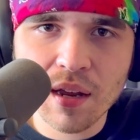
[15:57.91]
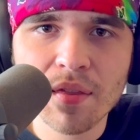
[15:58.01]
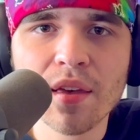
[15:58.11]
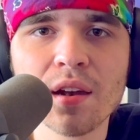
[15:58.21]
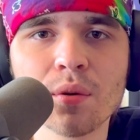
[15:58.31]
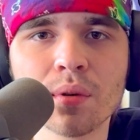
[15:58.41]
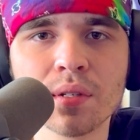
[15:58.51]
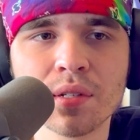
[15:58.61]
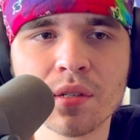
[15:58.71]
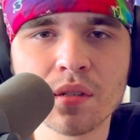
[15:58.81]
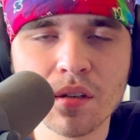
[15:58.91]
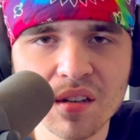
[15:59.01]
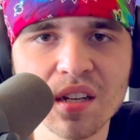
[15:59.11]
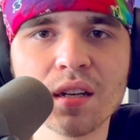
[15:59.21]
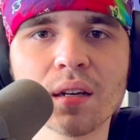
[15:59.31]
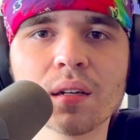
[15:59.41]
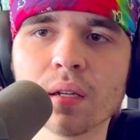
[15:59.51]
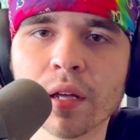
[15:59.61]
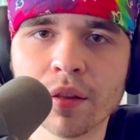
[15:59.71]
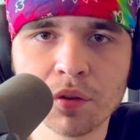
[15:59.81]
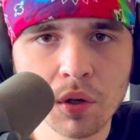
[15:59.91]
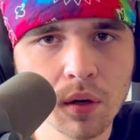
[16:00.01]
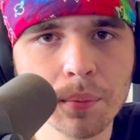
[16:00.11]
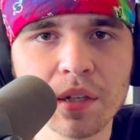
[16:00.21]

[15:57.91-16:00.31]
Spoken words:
and then it was Nia and then Kurumi,